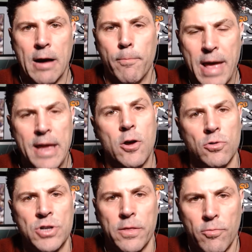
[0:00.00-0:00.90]
May
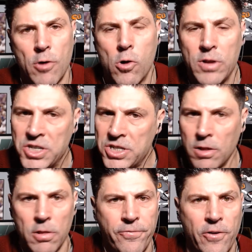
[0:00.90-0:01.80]
goes on the road. He's
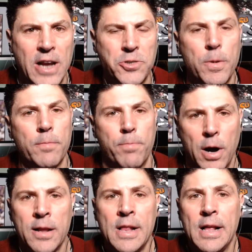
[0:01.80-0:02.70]
still a freshman,
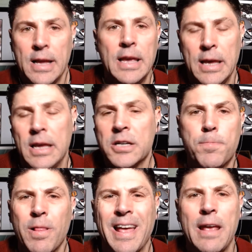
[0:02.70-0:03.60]
but he is
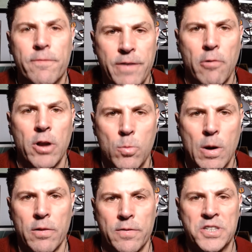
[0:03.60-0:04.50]
playing very
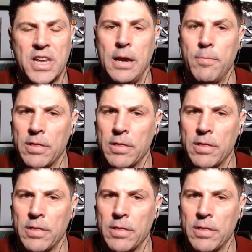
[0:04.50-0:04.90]
well in the scheme.